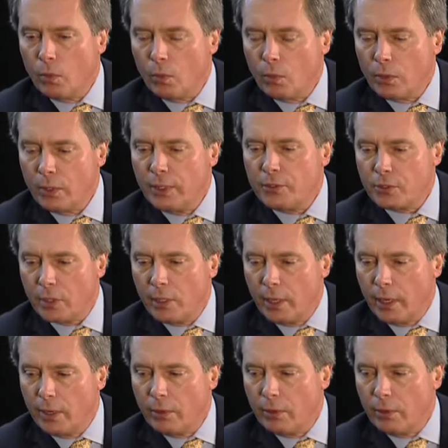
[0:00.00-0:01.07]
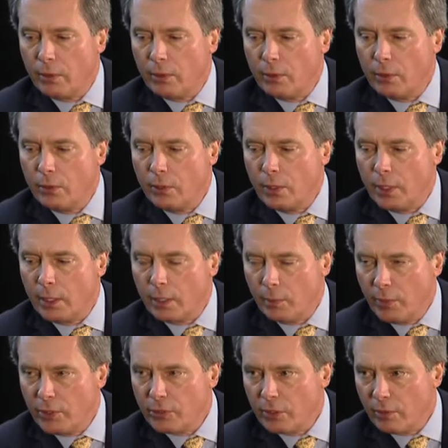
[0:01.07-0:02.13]
let's get the
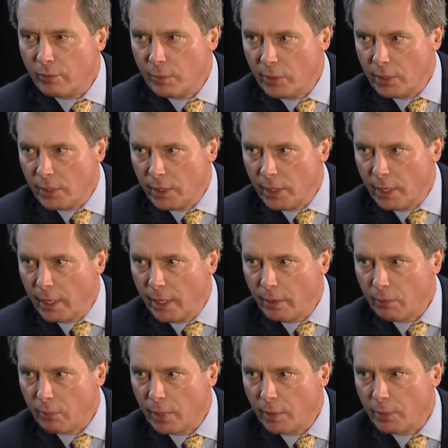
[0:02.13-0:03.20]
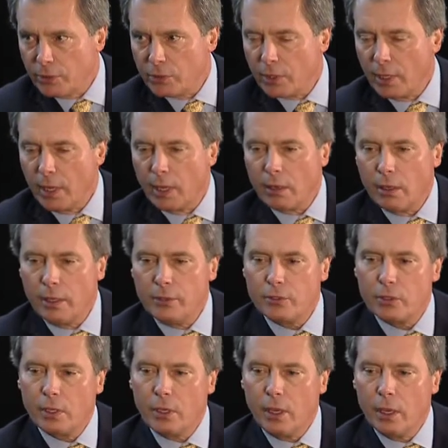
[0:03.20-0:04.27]
commissioner from the TEA, Robert Scott.
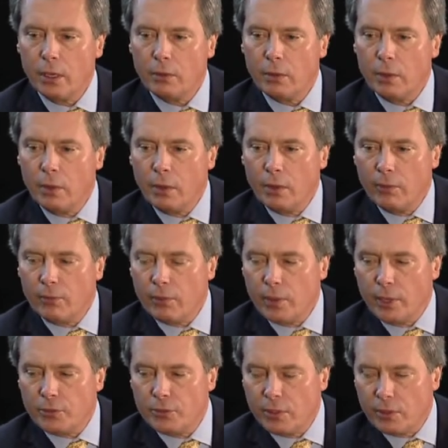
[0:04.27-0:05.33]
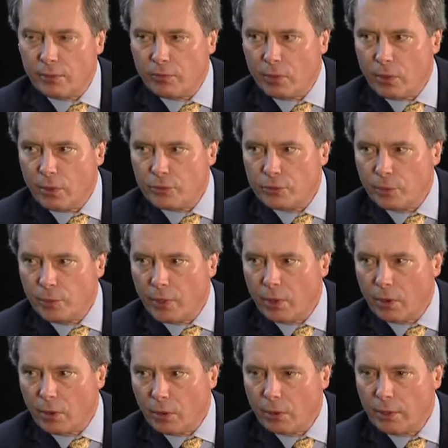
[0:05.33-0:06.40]
Let's get Senator Florence
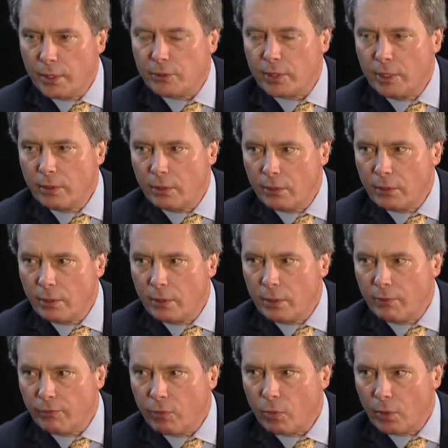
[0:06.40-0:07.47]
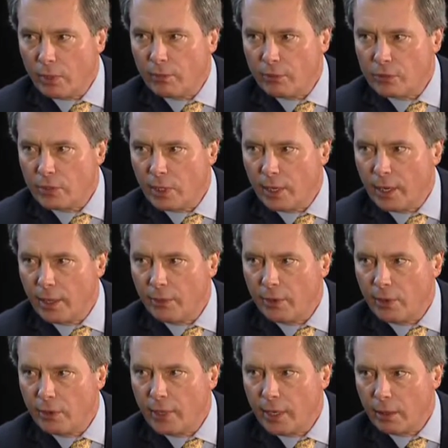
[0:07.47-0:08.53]
Shapiro. Let's get the four of us together
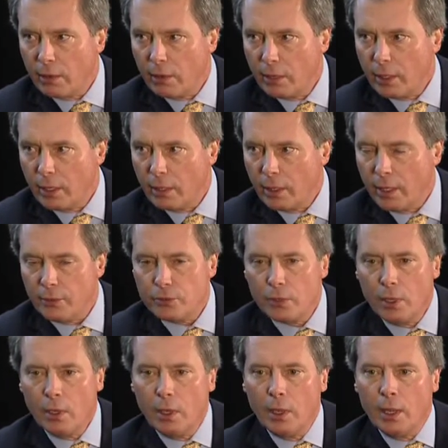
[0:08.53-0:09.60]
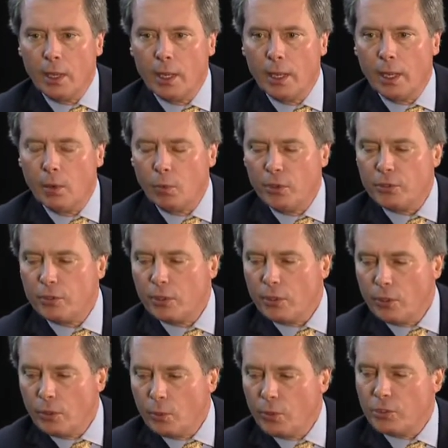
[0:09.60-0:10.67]
and take a look at this. With
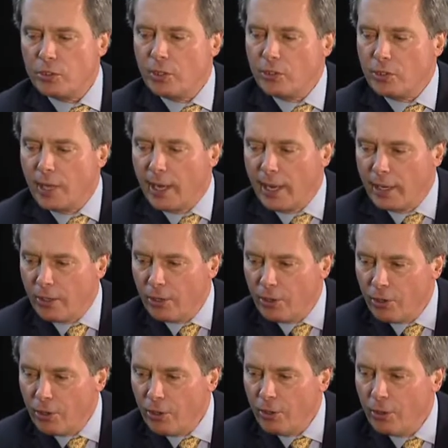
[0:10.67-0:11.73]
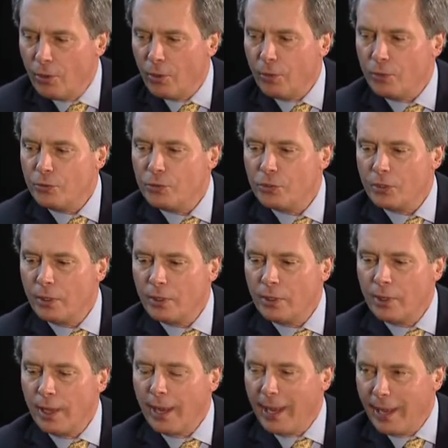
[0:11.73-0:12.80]
such a huge
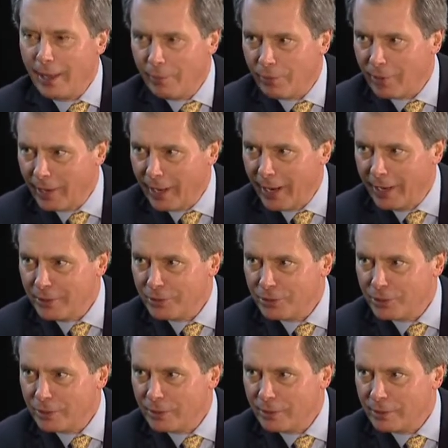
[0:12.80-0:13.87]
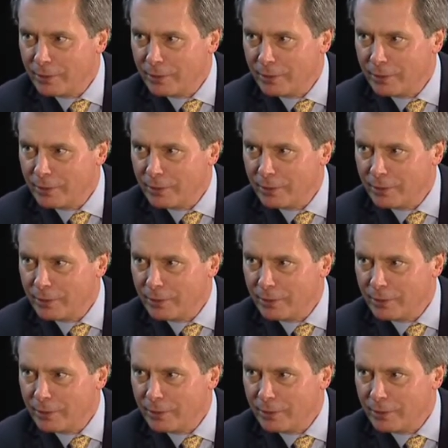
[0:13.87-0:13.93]
avalanche,